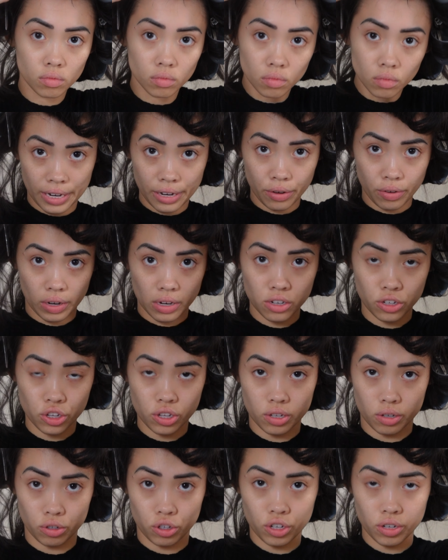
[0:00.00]
Anyways,
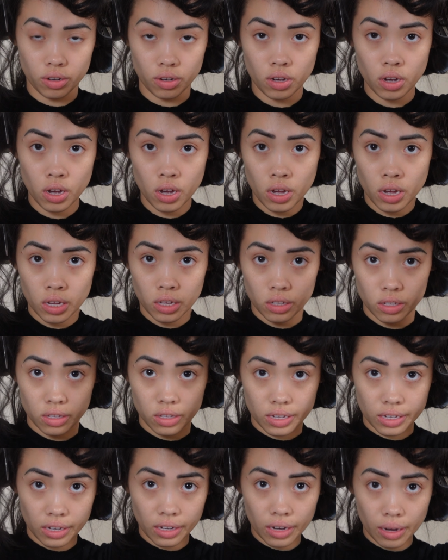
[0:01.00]
so she's
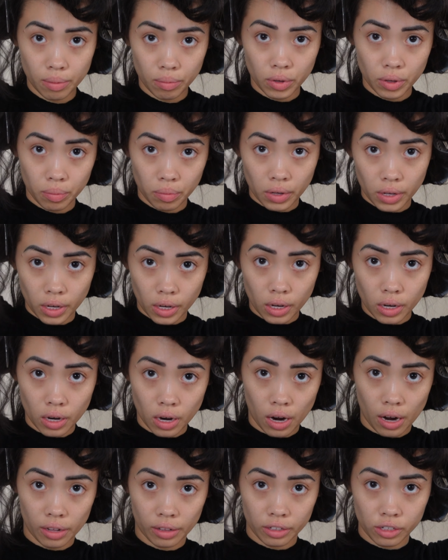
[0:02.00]
DMing me
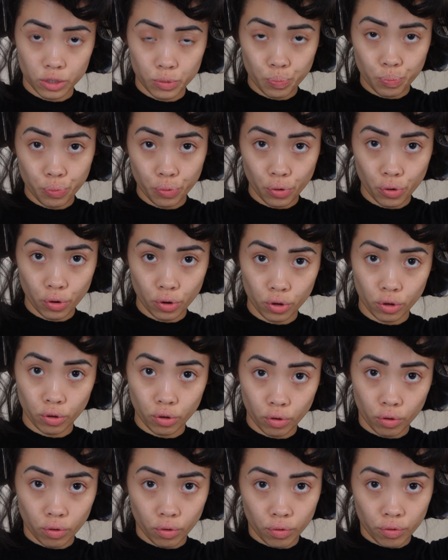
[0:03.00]
all this
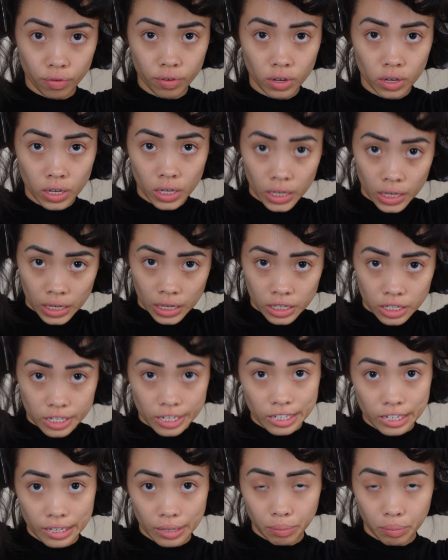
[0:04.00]
proof,
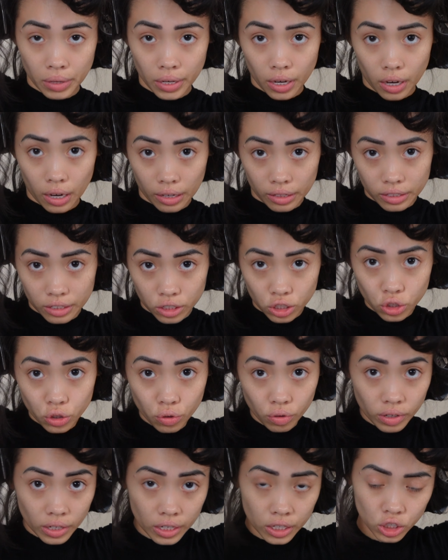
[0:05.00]
sending me all these
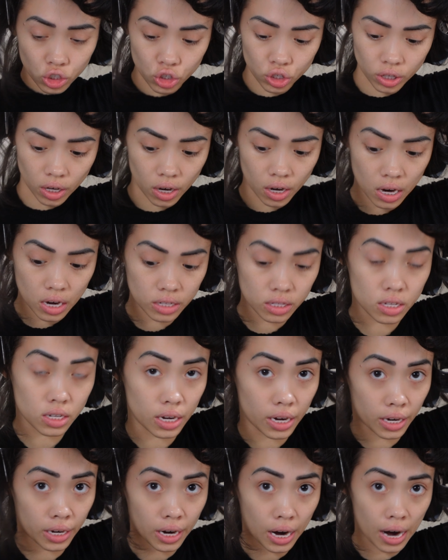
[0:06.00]
screenshots,
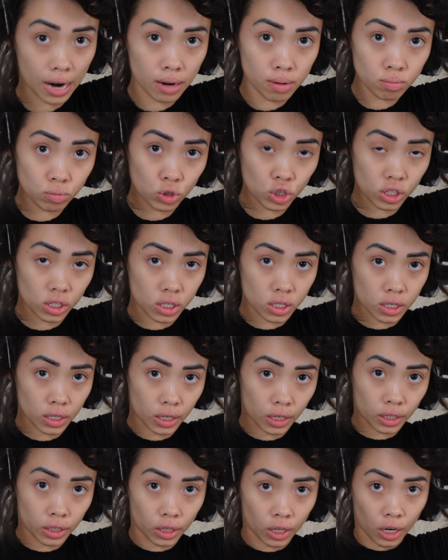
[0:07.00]
and I'm just
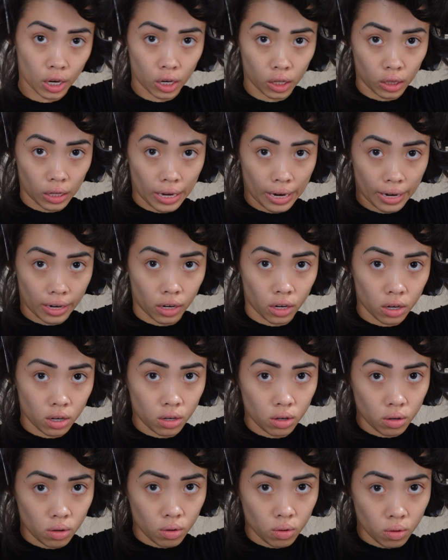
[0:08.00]
sitting there like,
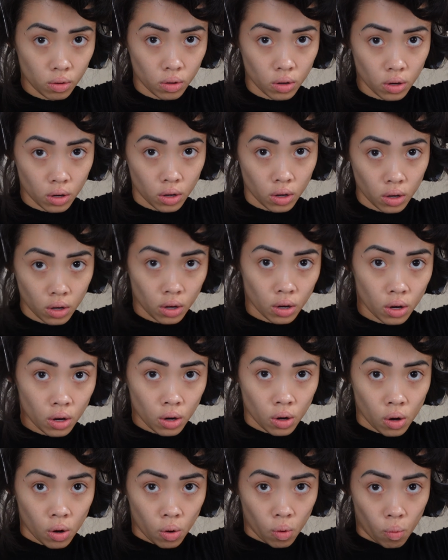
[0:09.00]

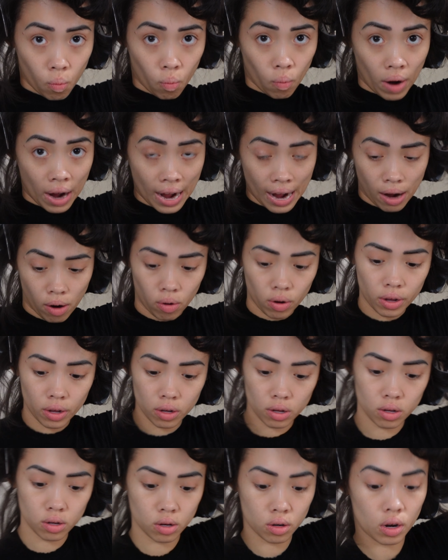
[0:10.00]
wow,
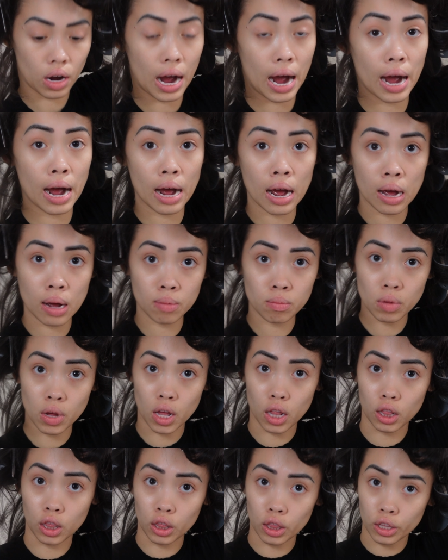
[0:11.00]
I'm
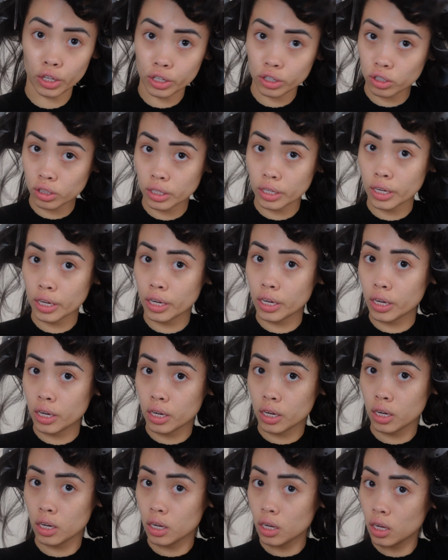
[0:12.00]

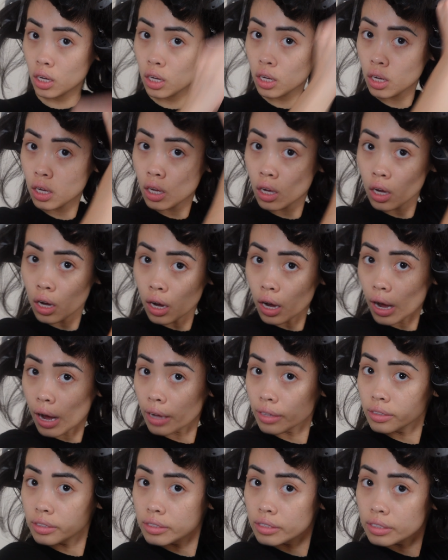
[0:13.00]
literally a